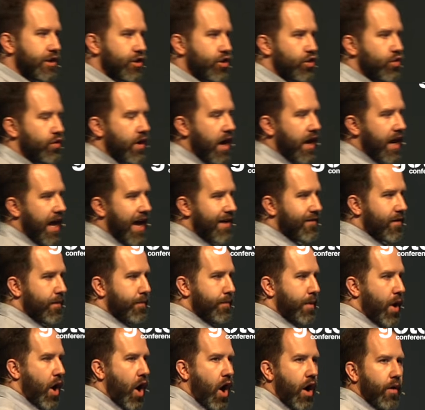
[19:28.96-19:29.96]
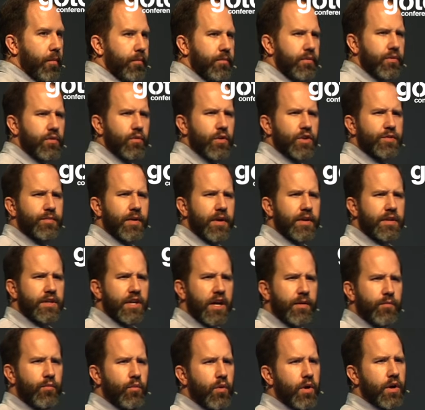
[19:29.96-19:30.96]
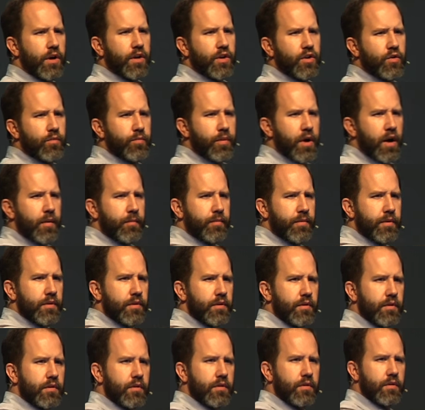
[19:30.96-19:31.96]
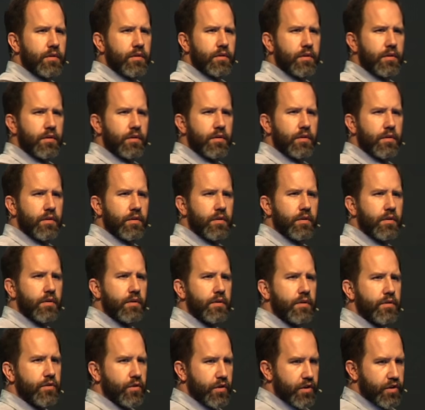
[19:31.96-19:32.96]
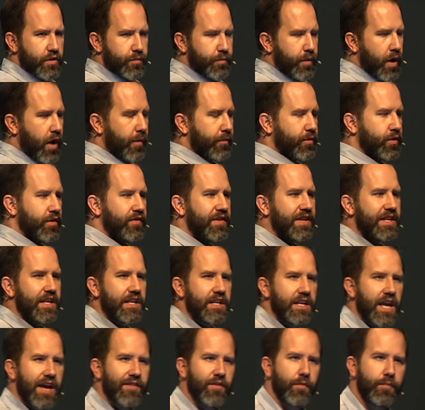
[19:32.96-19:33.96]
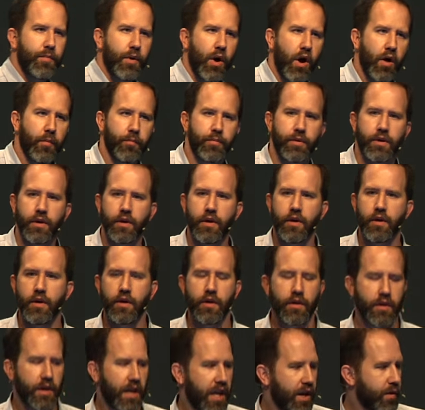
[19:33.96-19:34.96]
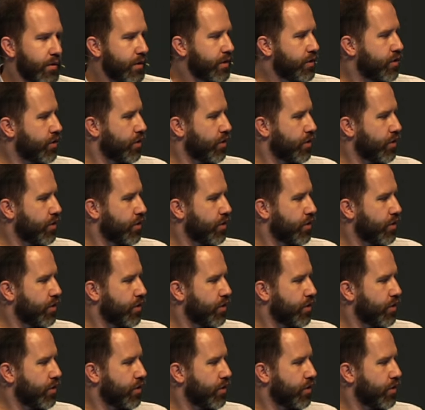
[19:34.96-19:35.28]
that do not have a pump, where's my type 1? Are you a pump? So he's a pump. So if he didn't have a pump, he would